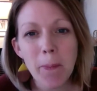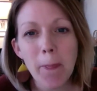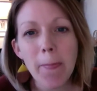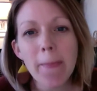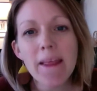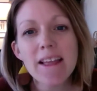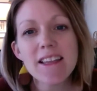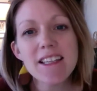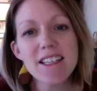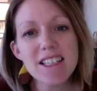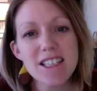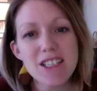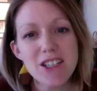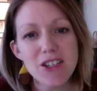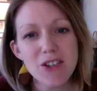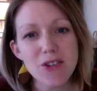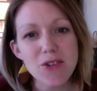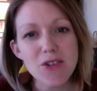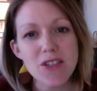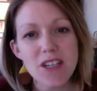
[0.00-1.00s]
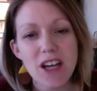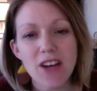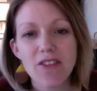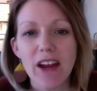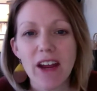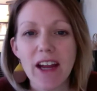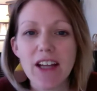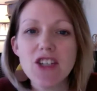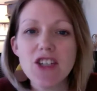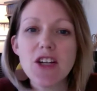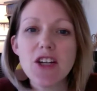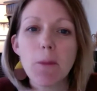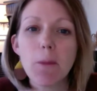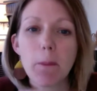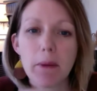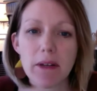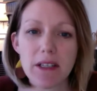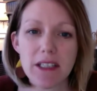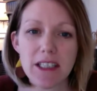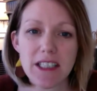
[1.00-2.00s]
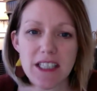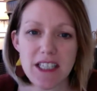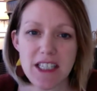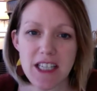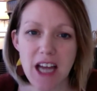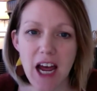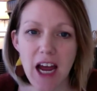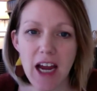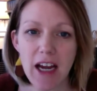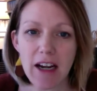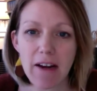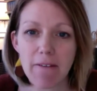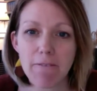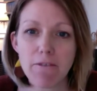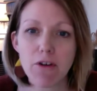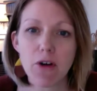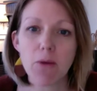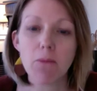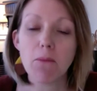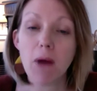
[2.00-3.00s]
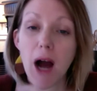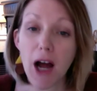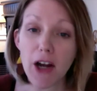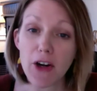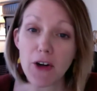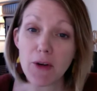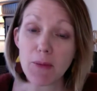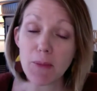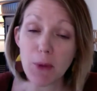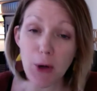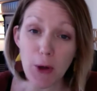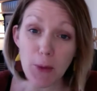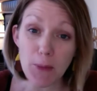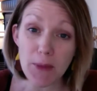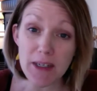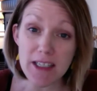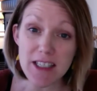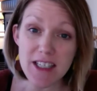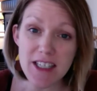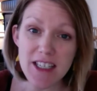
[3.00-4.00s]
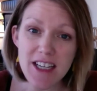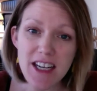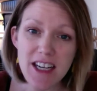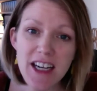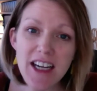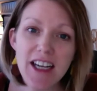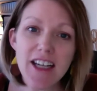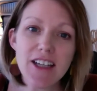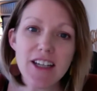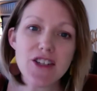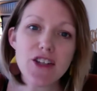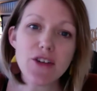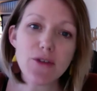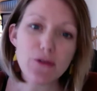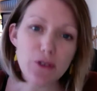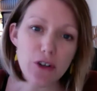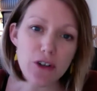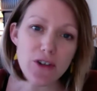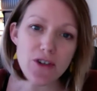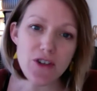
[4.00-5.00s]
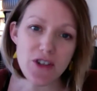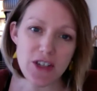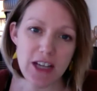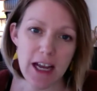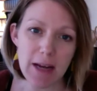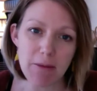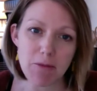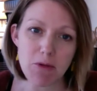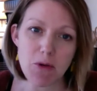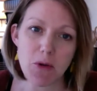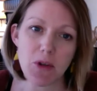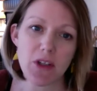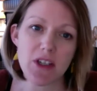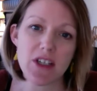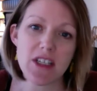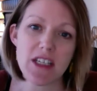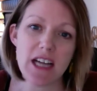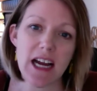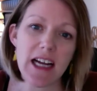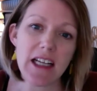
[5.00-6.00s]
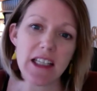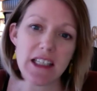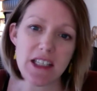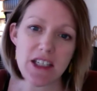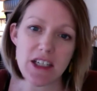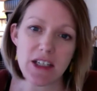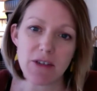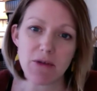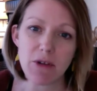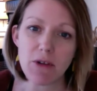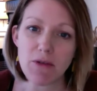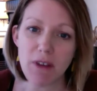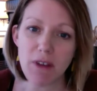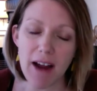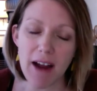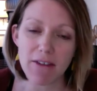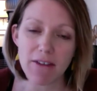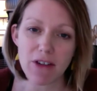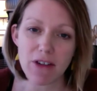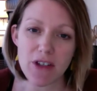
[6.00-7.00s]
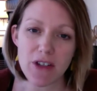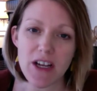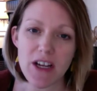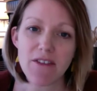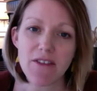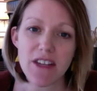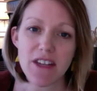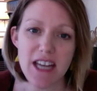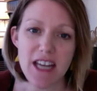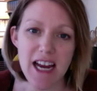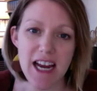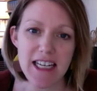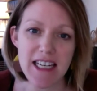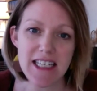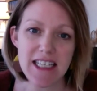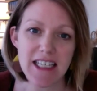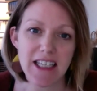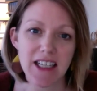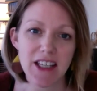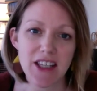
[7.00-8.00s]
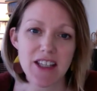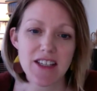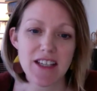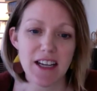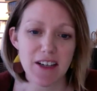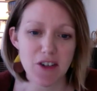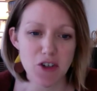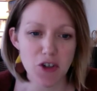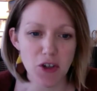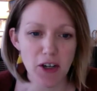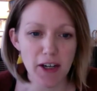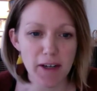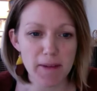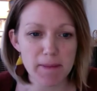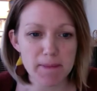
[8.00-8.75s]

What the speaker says: This use of ancient building design for a modern purpose is the first step toward the stylistic revivals of the 19th century.